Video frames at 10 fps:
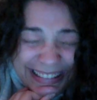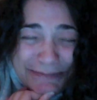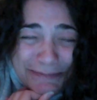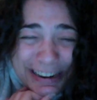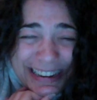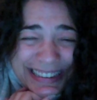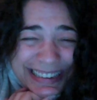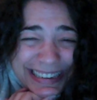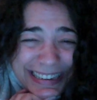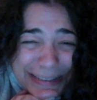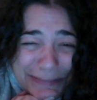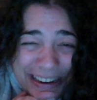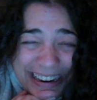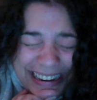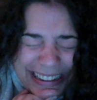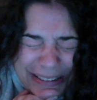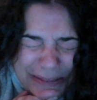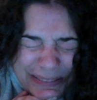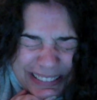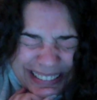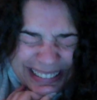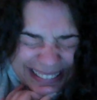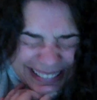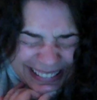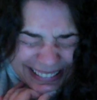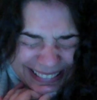The president is paying them.